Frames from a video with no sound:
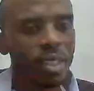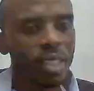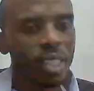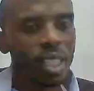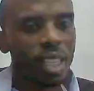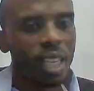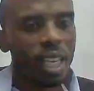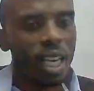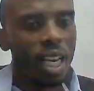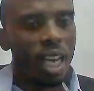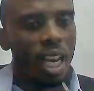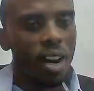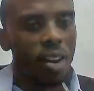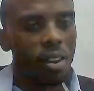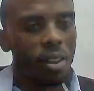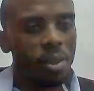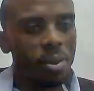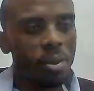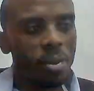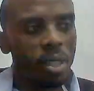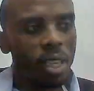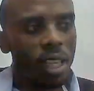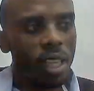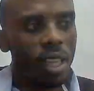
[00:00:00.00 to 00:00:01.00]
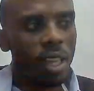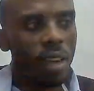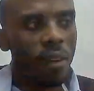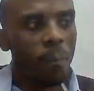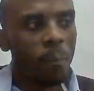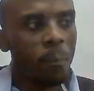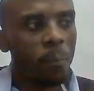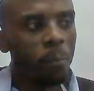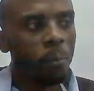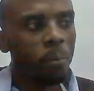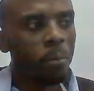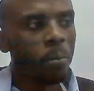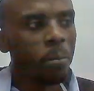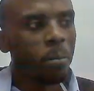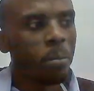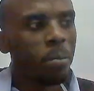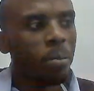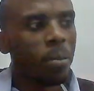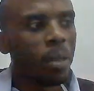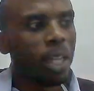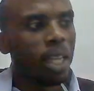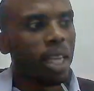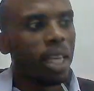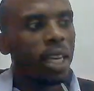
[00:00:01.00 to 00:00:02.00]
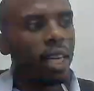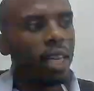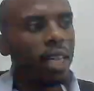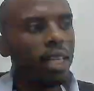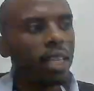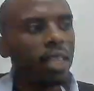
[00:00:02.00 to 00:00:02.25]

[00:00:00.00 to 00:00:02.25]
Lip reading: Are we together? And